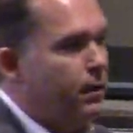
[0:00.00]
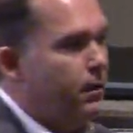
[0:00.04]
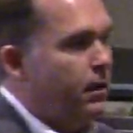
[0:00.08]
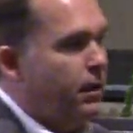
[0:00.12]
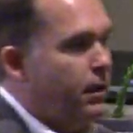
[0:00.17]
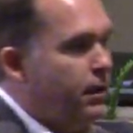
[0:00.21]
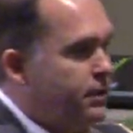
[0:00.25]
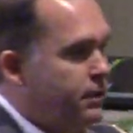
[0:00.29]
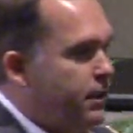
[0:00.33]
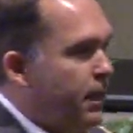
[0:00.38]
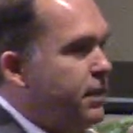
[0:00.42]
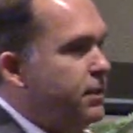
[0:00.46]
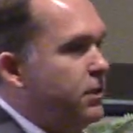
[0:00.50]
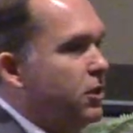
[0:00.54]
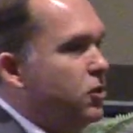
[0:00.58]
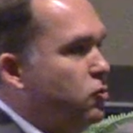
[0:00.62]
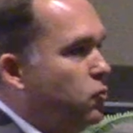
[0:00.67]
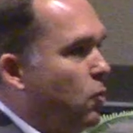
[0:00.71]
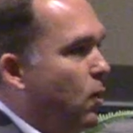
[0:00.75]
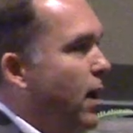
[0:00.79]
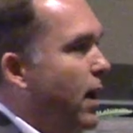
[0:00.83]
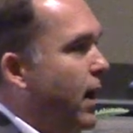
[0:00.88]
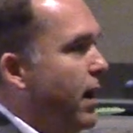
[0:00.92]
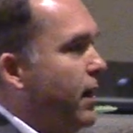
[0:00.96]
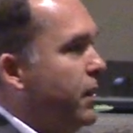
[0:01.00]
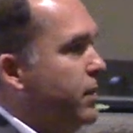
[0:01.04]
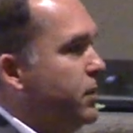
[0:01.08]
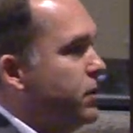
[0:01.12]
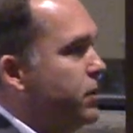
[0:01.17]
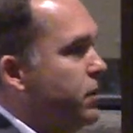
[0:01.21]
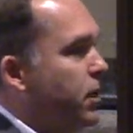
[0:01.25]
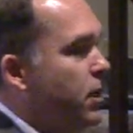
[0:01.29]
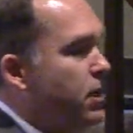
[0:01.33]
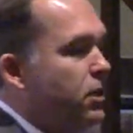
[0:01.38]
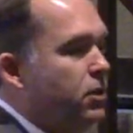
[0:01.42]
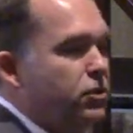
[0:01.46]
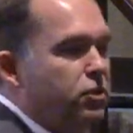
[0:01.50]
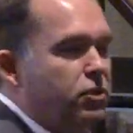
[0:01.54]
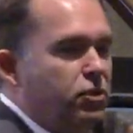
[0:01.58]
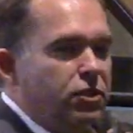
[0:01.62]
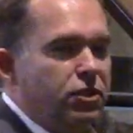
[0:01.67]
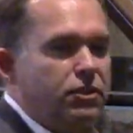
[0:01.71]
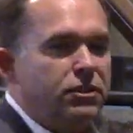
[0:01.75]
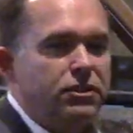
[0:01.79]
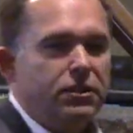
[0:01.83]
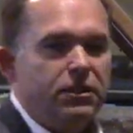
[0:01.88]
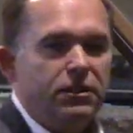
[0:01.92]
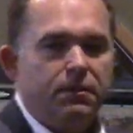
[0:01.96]
He says it twice
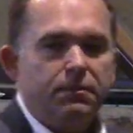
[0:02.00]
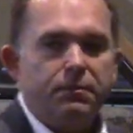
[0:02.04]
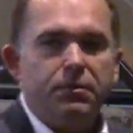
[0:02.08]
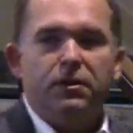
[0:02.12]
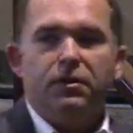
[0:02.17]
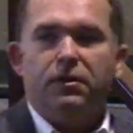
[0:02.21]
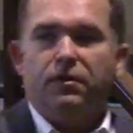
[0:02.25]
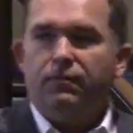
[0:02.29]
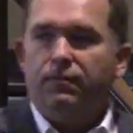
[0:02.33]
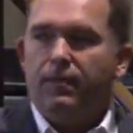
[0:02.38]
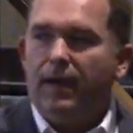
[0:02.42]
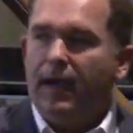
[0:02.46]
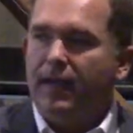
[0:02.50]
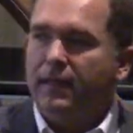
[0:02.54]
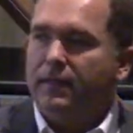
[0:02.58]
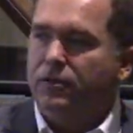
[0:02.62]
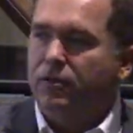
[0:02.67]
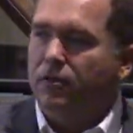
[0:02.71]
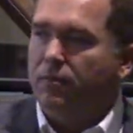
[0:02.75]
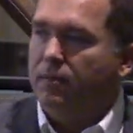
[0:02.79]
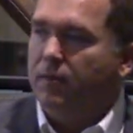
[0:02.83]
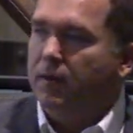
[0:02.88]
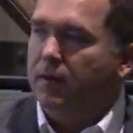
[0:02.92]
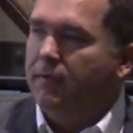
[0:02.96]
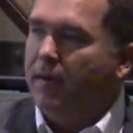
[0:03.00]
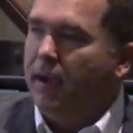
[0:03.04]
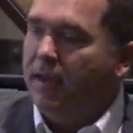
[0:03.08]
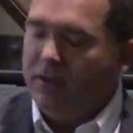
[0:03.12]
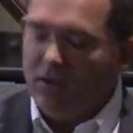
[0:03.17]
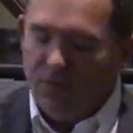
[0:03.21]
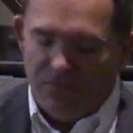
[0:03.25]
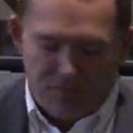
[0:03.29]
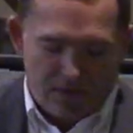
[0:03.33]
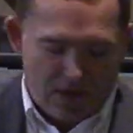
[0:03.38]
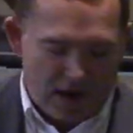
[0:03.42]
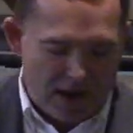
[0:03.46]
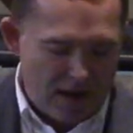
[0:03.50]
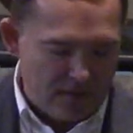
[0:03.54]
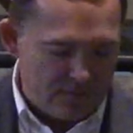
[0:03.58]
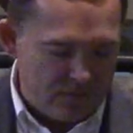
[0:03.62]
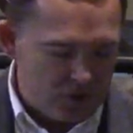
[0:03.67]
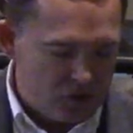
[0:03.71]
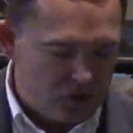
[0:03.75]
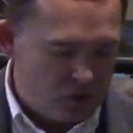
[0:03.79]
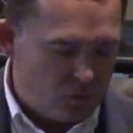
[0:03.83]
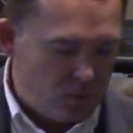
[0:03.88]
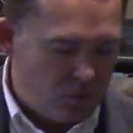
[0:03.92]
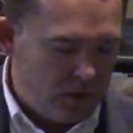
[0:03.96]
just in the book of Matthew. But in Matthew 5,
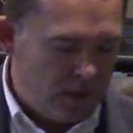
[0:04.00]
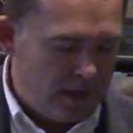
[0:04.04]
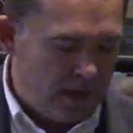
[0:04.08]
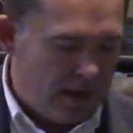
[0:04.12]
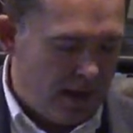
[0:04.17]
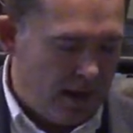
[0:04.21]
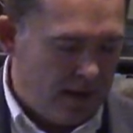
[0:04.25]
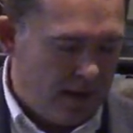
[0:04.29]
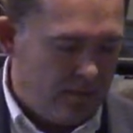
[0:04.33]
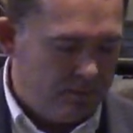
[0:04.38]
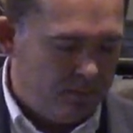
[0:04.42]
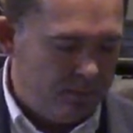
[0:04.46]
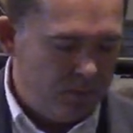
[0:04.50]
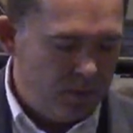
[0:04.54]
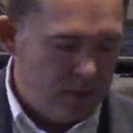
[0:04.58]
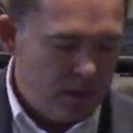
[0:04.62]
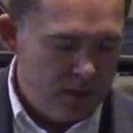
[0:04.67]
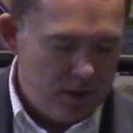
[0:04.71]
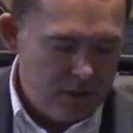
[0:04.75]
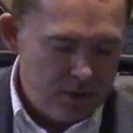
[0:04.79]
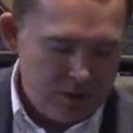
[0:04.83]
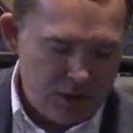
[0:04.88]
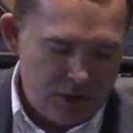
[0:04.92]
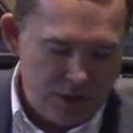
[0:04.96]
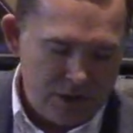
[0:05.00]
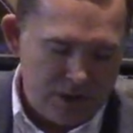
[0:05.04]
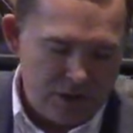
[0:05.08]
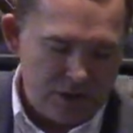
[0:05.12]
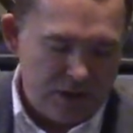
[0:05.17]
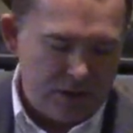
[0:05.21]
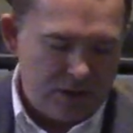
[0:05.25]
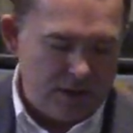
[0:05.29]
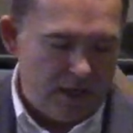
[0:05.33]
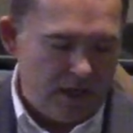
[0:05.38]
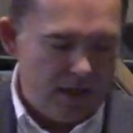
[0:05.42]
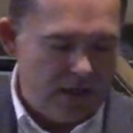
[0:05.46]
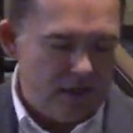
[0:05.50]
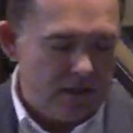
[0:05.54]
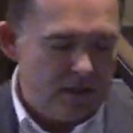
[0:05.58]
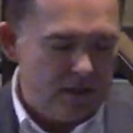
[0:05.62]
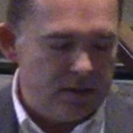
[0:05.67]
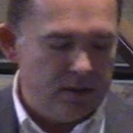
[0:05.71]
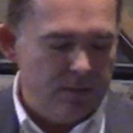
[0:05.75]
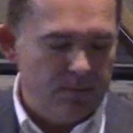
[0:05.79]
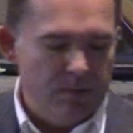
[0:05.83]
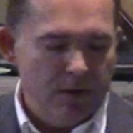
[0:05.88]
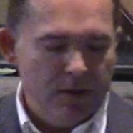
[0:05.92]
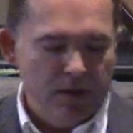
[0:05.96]
verse 29, Jesus
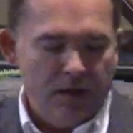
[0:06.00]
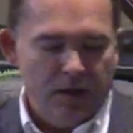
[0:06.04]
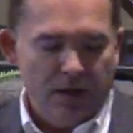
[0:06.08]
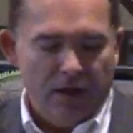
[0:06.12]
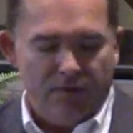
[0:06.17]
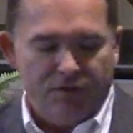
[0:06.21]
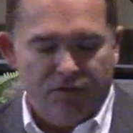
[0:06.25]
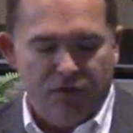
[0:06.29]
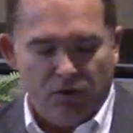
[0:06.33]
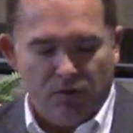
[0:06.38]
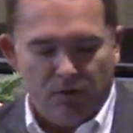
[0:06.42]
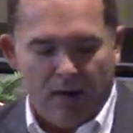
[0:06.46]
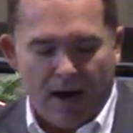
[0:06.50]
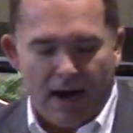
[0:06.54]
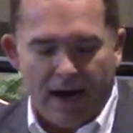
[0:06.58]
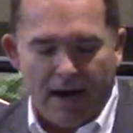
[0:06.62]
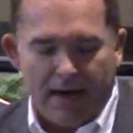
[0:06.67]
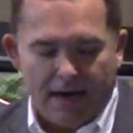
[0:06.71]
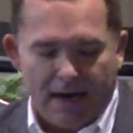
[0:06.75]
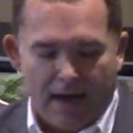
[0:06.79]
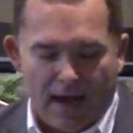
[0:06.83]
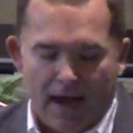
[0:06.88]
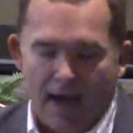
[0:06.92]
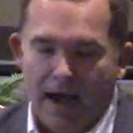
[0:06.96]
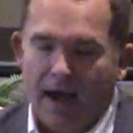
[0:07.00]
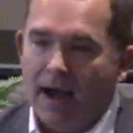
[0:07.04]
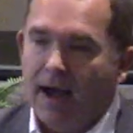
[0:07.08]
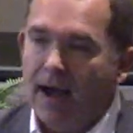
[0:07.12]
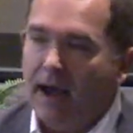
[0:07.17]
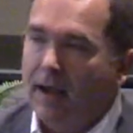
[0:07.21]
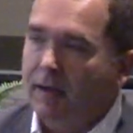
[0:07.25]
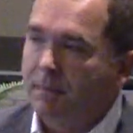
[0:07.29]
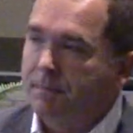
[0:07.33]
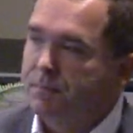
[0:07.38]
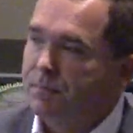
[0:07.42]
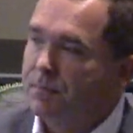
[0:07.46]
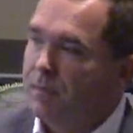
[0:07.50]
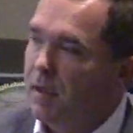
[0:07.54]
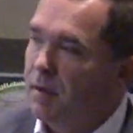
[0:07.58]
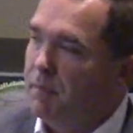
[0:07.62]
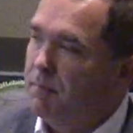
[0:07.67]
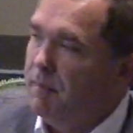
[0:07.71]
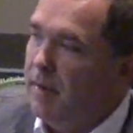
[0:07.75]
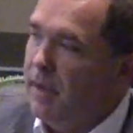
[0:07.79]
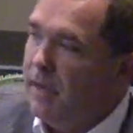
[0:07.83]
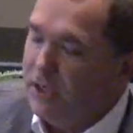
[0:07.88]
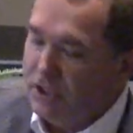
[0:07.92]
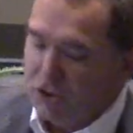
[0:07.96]
says, if your right eye
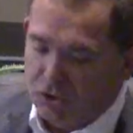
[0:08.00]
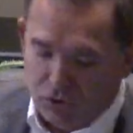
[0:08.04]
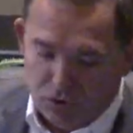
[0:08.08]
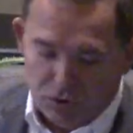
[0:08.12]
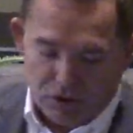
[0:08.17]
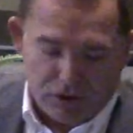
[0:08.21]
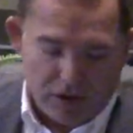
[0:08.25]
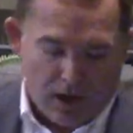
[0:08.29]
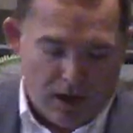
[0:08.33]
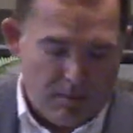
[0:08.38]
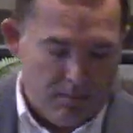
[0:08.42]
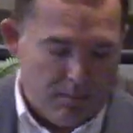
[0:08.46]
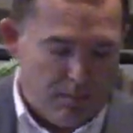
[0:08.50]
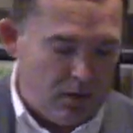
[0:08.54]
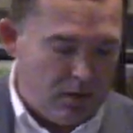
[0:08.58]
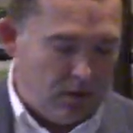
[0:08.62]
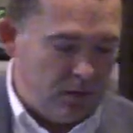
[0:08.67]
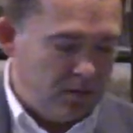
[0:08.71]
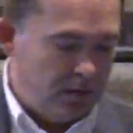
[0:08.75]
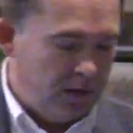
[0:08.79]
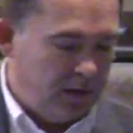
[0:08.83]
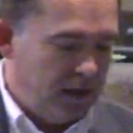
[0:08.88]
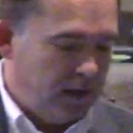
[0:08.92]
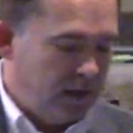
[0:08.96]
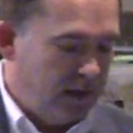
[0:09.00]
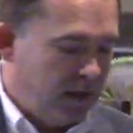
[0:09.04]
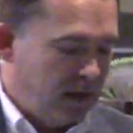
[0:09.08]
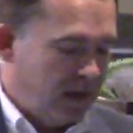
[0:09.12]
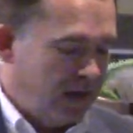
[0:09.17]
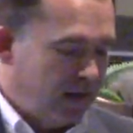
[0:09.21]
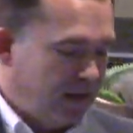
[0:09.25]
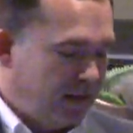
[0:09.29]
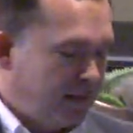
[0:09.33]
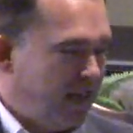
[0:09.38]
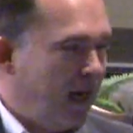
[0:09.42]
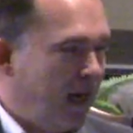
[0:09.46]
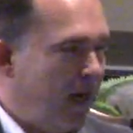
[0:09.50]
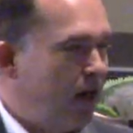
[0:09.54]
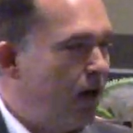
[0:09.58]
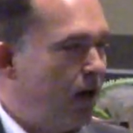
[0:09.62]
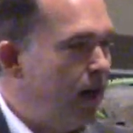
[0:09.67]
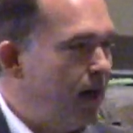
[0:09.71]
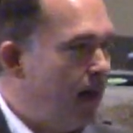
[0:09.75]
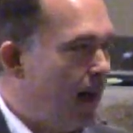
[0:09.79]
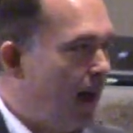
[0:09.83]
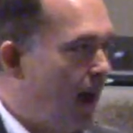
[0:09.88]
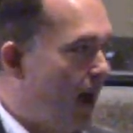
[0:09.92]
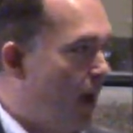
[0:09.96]
makes you stumble, tear
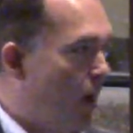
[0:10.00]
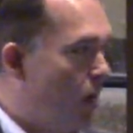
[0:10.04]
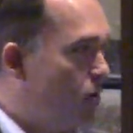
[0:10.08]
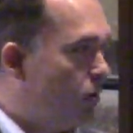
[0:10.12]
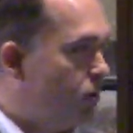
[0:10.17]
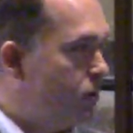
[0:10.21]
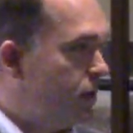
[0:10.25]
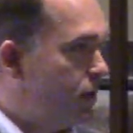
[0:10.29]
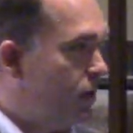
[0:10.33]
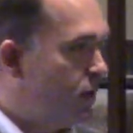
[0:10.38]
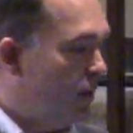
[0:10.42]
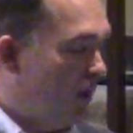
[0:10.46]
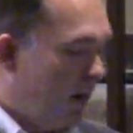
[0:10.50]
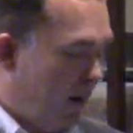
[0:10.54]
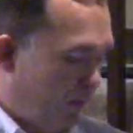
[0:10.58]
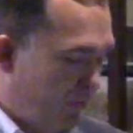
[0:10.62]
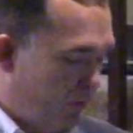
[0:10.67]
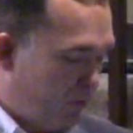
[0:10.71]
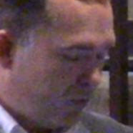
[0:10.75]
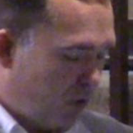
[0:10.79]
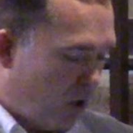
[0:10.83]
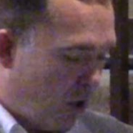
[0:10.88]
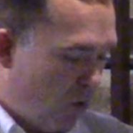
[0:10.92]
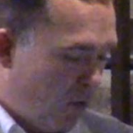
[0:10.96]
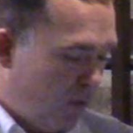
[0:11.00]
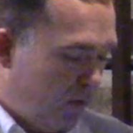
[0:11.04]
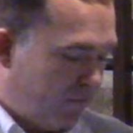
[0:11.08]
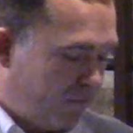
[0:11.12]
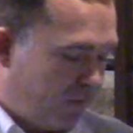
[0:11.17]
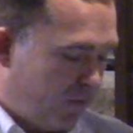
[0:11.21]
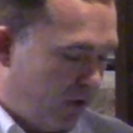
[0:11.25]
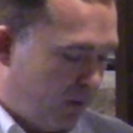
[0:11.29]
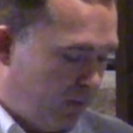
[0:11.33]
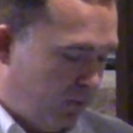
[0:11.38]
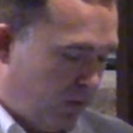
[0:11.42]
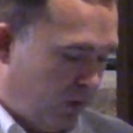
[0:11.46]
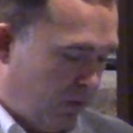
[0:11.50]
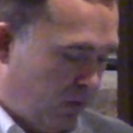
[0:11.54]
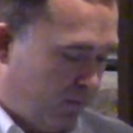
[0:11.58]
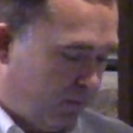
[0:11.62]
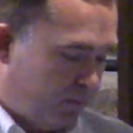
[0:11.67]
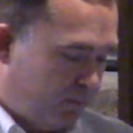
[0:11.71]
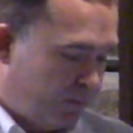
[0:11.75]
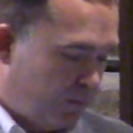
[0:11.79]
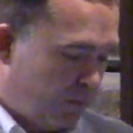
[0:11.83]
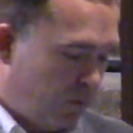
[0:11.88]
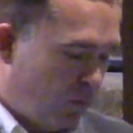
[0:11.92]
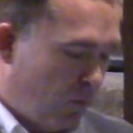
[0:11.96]
it out and throw it from you.
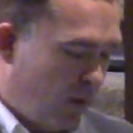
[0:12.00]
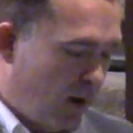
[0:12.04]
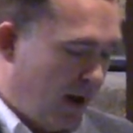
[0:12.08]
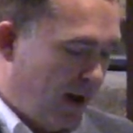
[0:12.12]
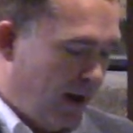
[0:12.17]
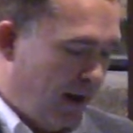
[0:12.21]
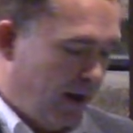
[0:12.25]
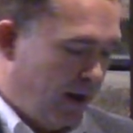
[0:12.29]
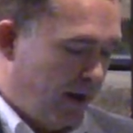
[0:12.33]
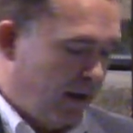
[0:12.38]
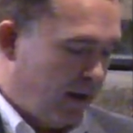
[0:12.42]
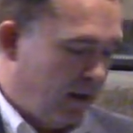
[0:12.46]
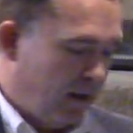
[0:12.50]
Why?